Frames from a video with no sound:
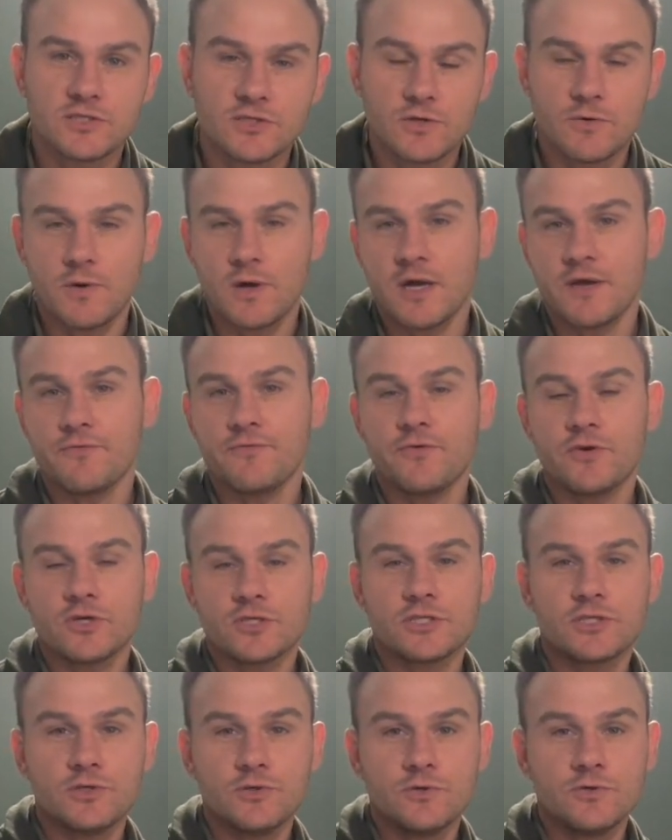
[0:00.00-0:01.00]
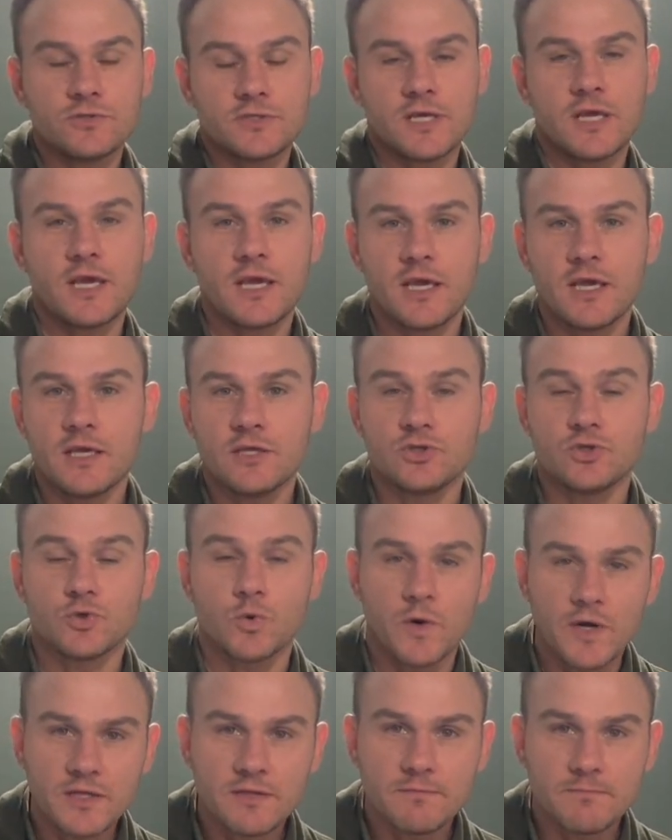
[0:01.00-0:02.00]
So I first use a
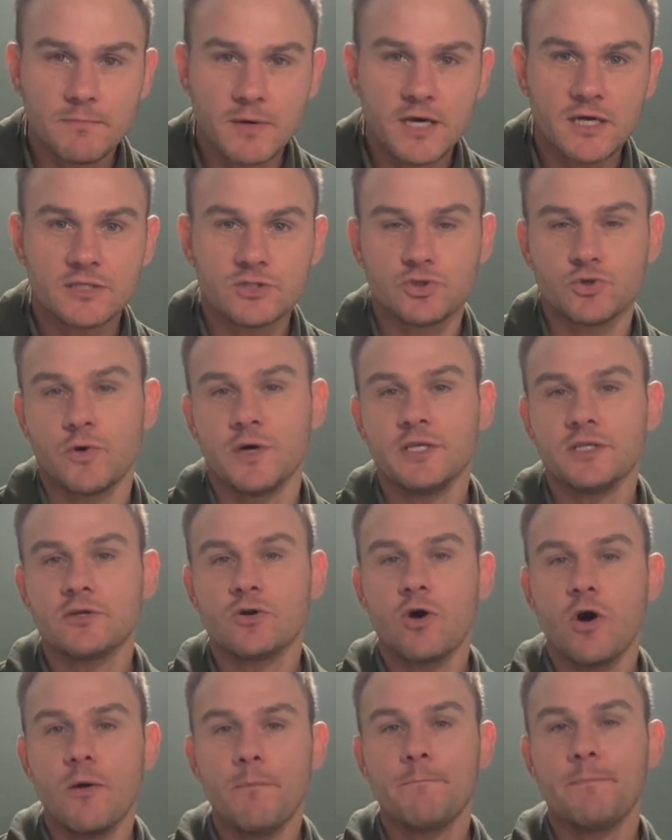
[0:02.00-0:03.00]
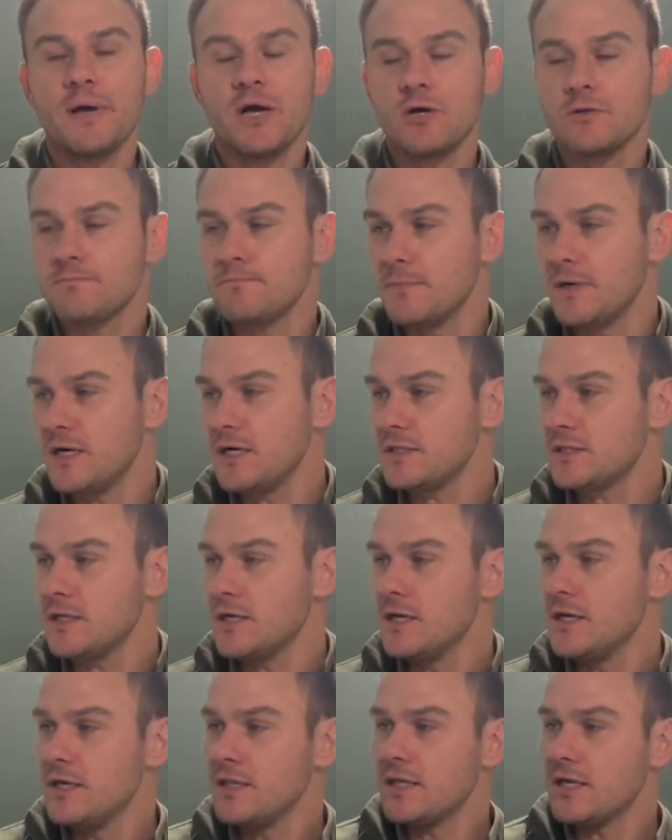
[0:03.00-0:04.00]
joint mud, joint compound mud,
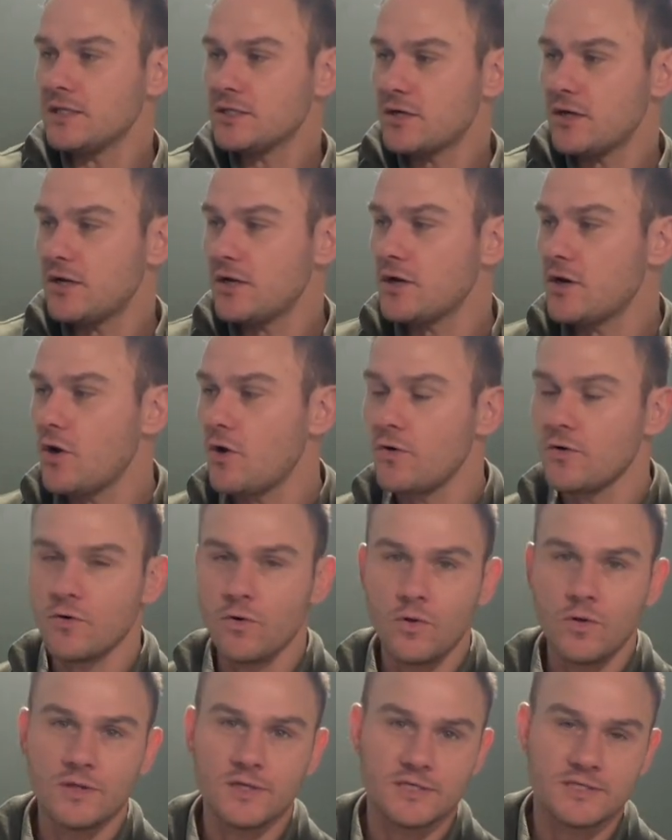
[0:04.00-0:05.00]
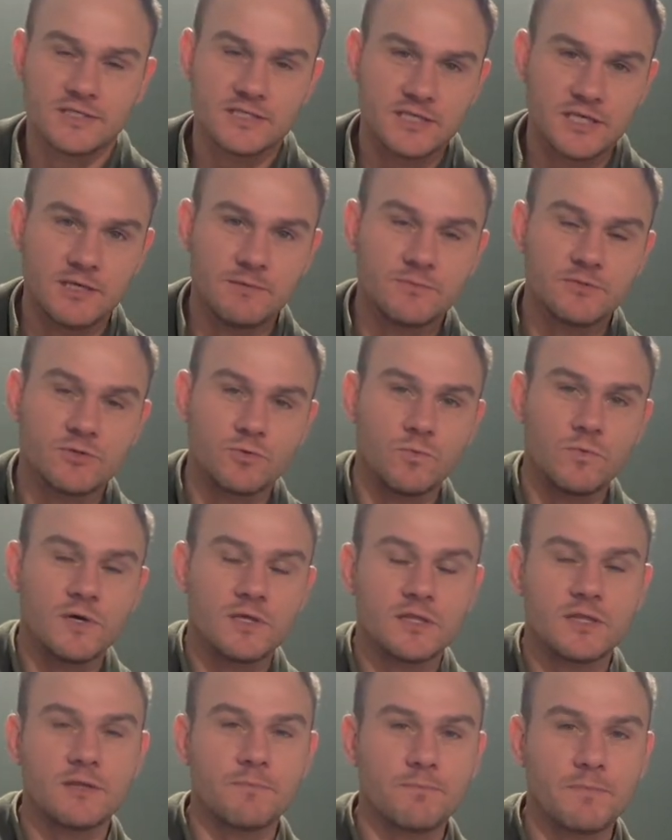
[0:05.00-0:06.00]
that's going to go on all the seams
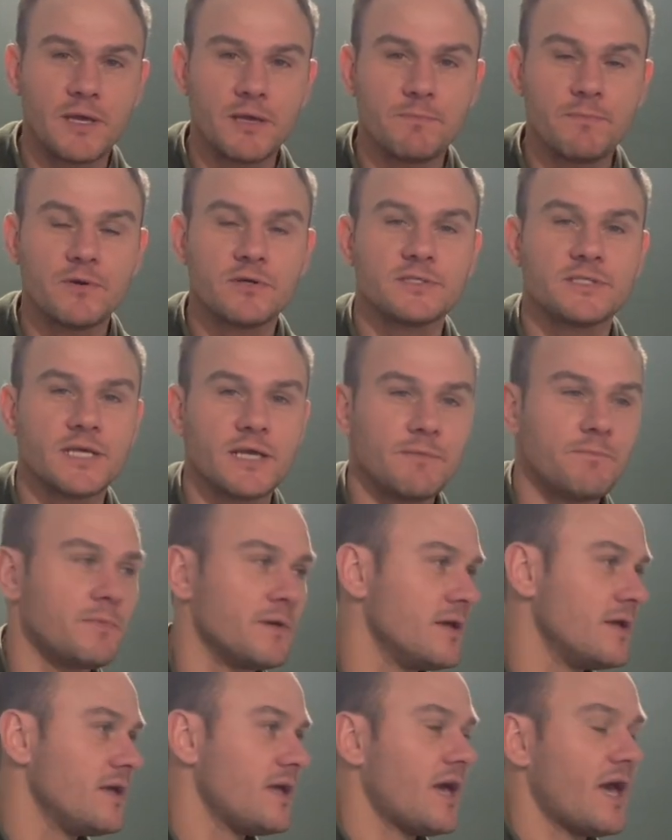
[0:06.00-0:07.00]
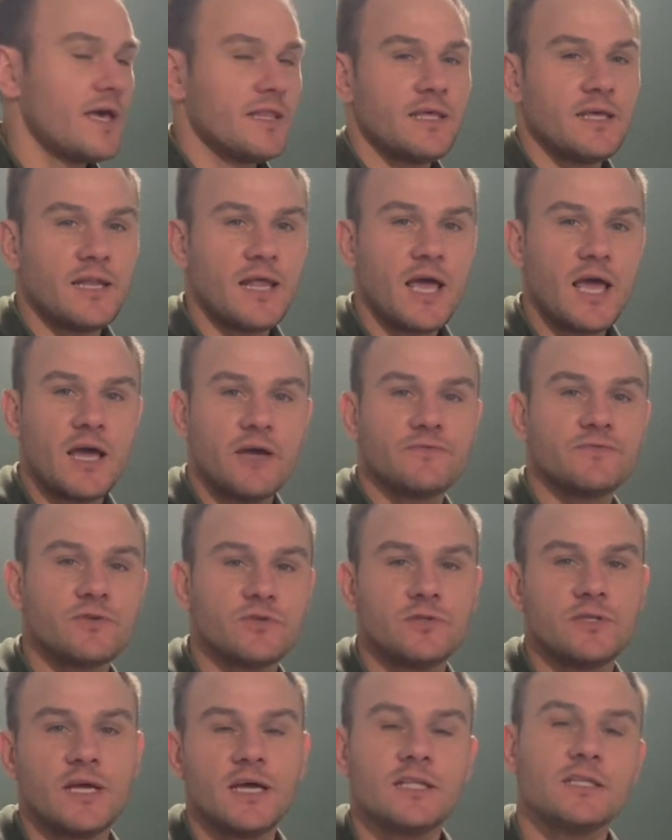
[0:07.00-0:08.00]
with the paper tape, and then after
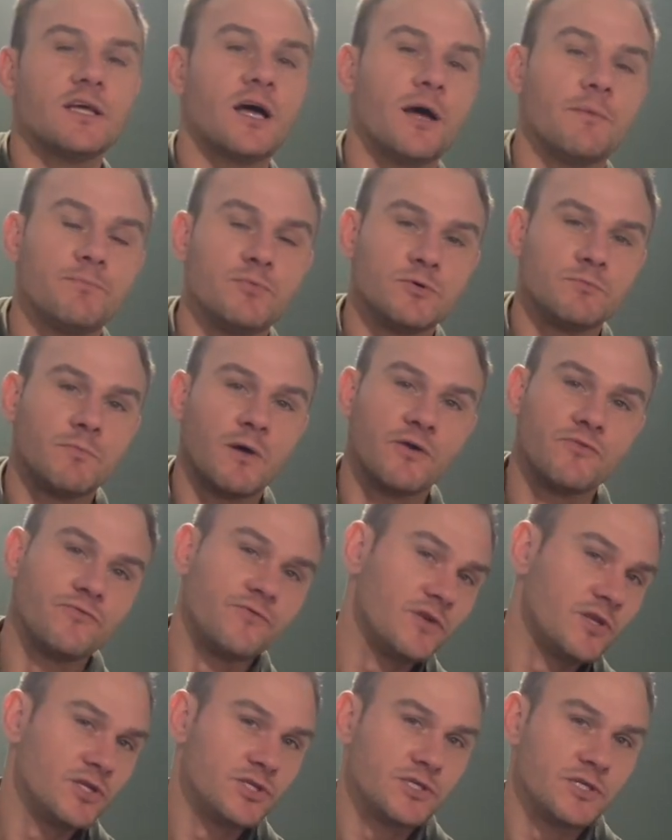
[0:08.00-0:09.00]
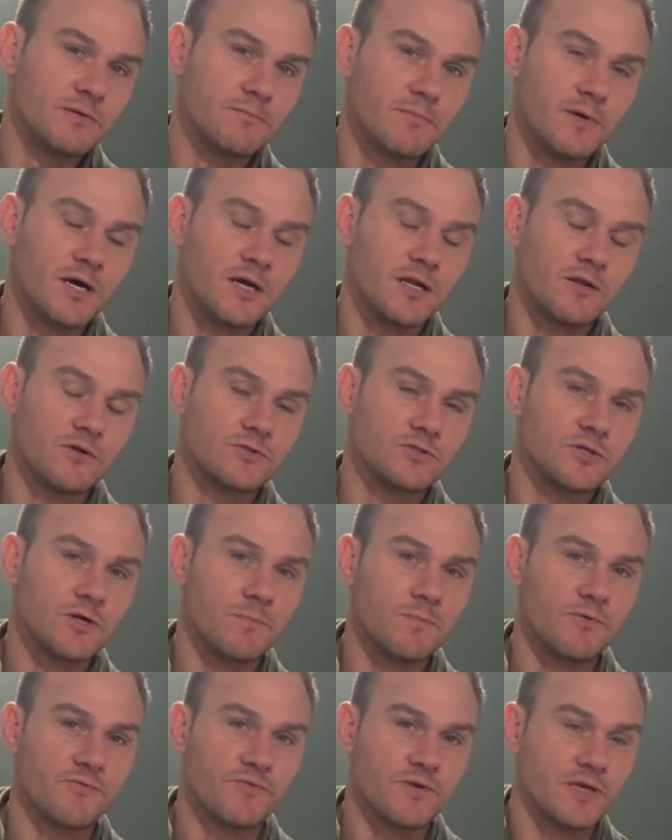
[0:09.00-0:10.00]
that I put my finishing mud on top
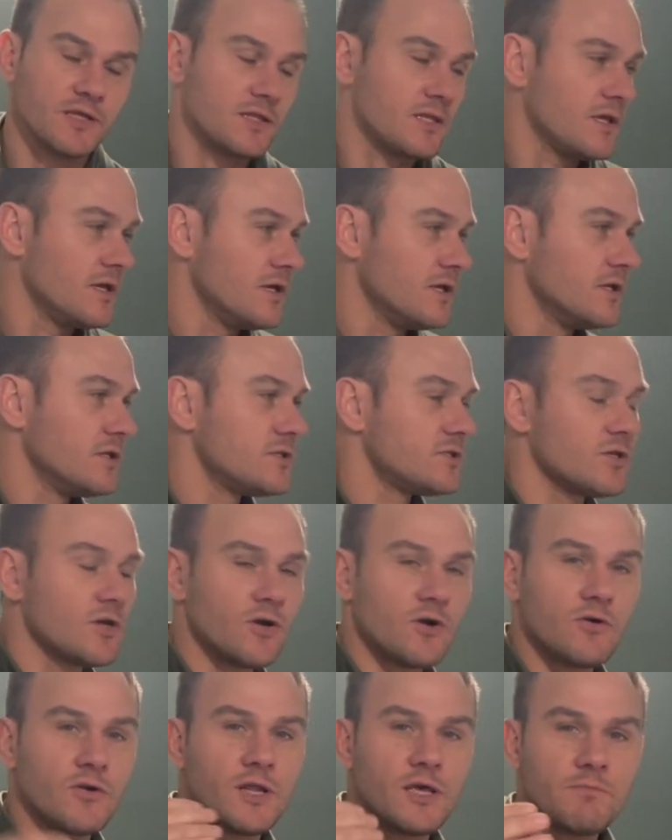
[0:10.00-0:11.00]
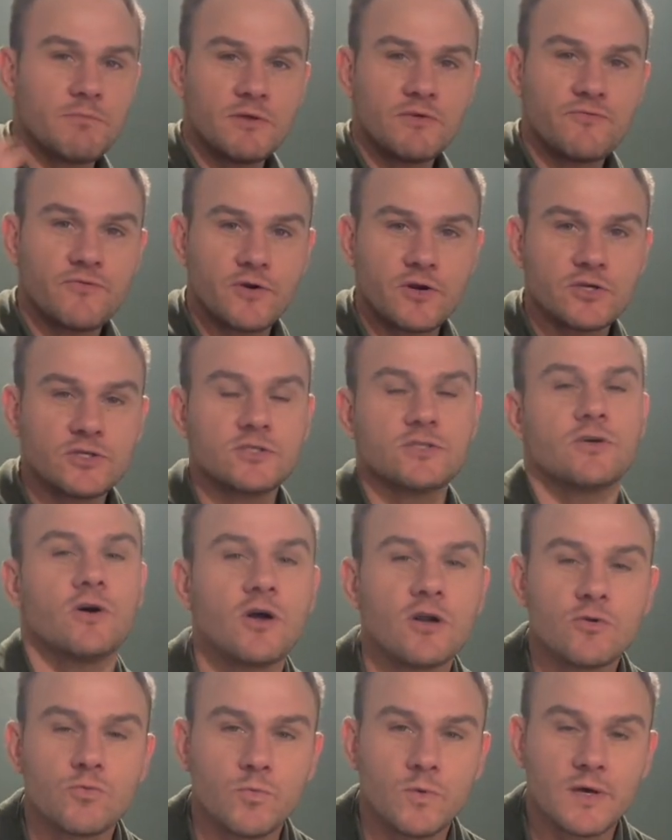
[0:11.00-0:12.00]
of it. So let me first
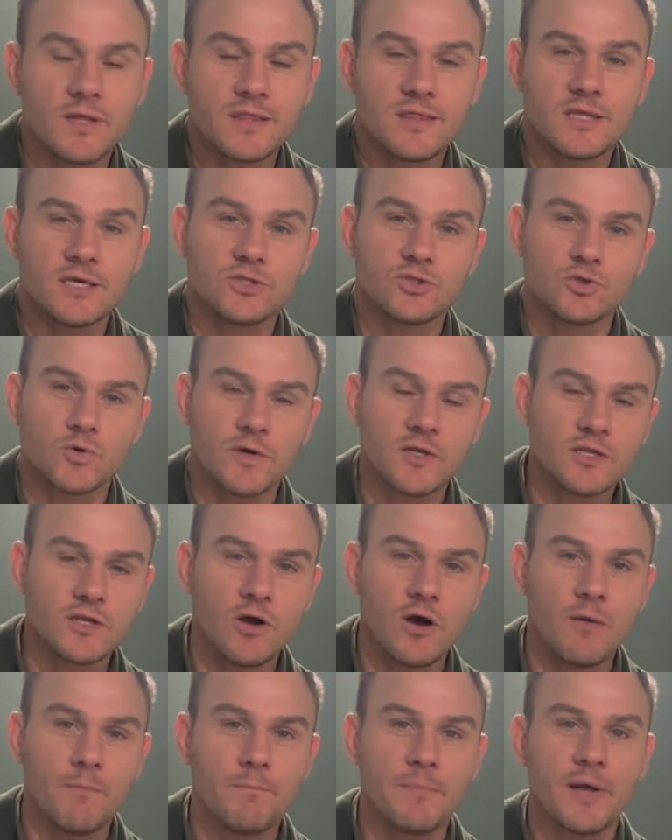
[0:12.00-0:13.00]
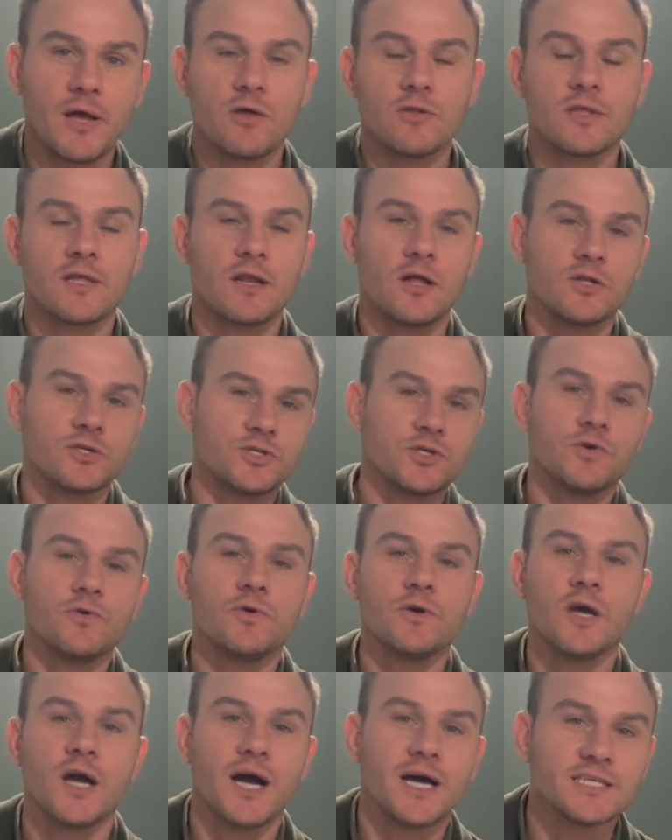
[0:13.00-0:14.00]
start with the joint compound, and I'll show you
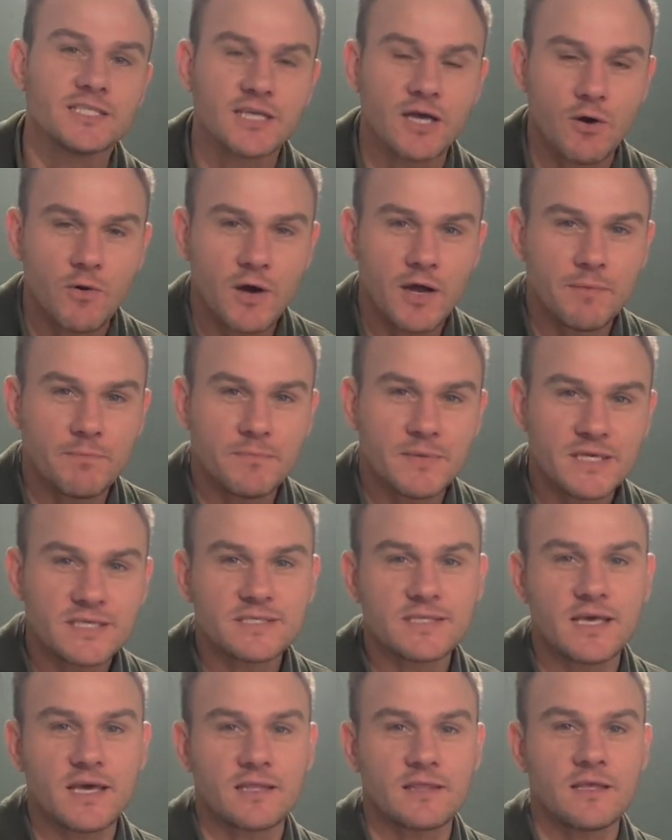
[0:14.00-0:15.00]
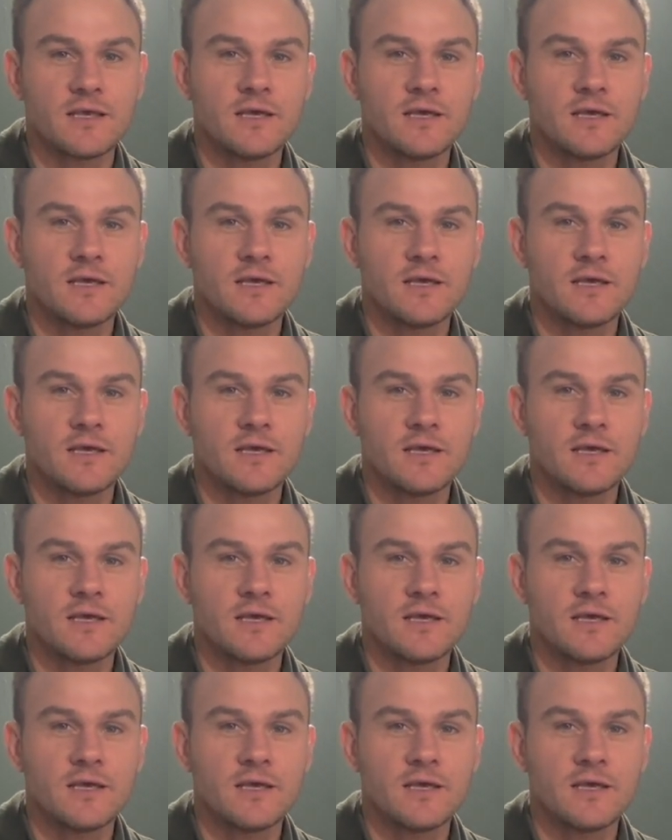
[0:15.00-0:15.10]
guys how I mix that.